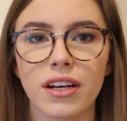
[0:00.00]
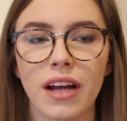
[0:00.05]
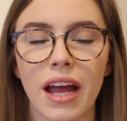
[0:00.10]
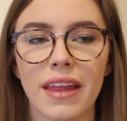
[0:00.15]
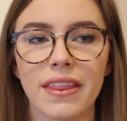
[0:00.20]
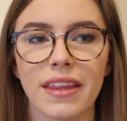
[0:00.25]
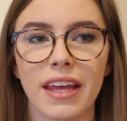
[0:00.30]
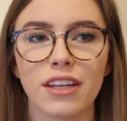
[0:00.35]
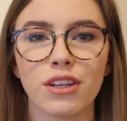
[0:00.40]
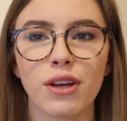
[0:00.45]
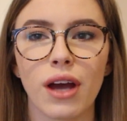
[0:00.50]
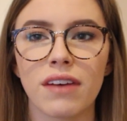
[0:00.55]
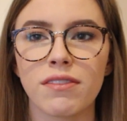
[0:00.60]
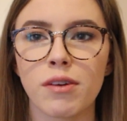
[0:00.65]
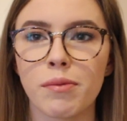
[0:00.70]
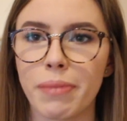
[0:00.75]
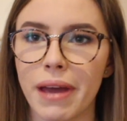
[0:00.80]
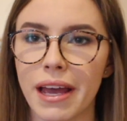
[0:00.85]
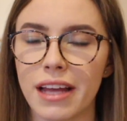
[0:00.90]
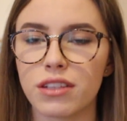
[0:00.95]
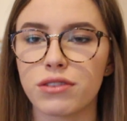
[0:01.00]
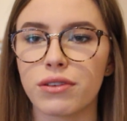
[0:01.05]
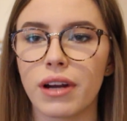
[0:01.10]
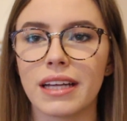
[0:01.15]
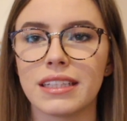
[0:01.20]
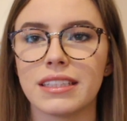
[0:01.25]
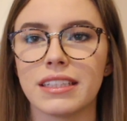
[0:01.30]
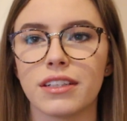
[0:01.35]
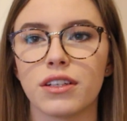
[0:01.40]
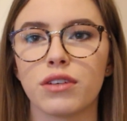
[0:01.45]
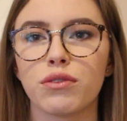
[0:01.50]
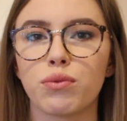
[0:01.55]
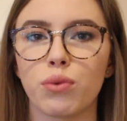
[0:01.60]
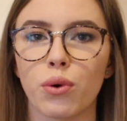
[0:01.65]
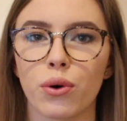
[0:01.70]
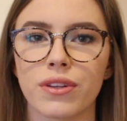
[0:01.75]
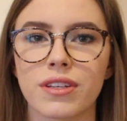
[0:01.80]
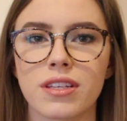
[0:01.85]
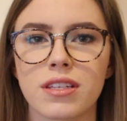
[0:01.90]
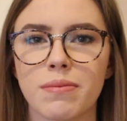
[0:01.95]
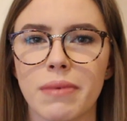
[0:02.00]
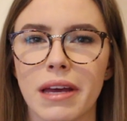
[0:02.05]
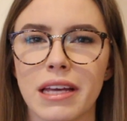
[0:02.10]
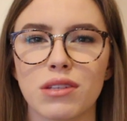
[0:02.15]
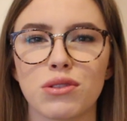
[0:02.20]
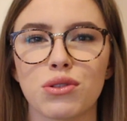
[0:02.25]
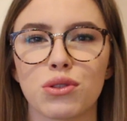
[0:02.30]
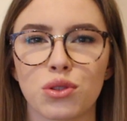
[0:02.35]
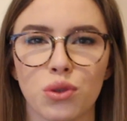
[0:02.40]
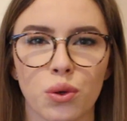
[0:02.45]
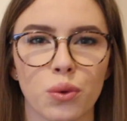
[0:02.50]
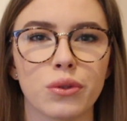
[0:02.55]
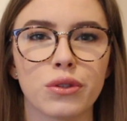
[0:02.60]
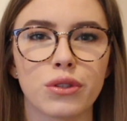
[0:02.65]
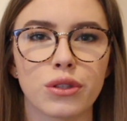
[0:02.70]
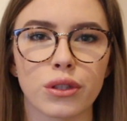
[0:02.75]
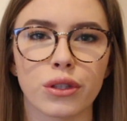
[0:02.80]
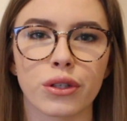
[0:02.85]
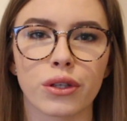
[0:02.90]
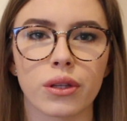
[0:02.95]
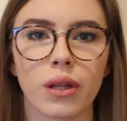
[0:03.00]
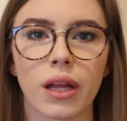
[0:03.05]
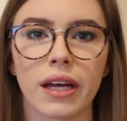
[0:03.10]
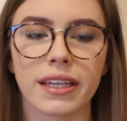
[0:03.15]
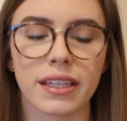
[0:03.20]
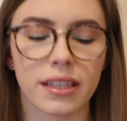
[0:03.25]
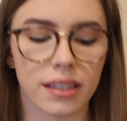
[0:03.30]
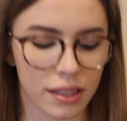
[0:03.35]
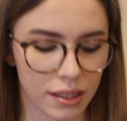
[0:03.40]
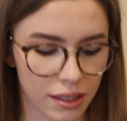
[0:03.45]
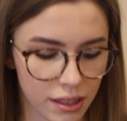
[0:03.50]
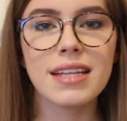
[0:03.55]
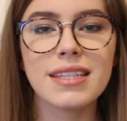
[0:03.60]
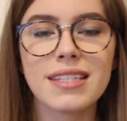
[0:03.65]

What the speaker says: and then you have a better idea of what the semester is going to look like.